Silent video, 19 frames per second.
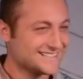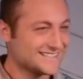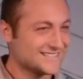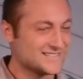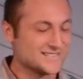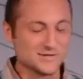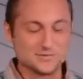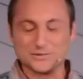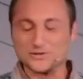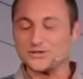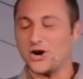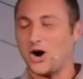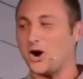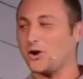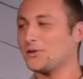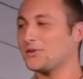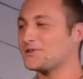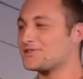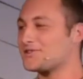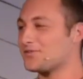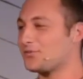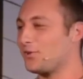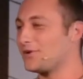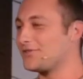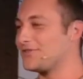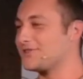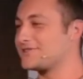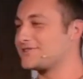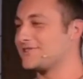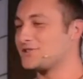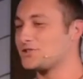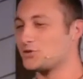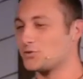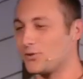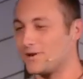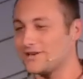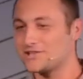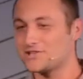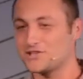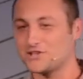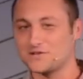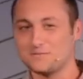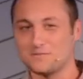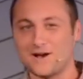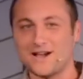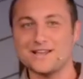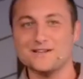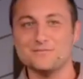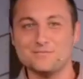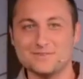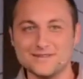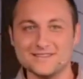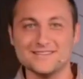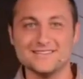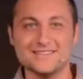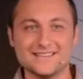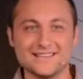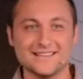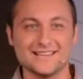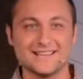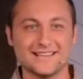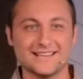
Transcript: You see, regardless of what the situation might be,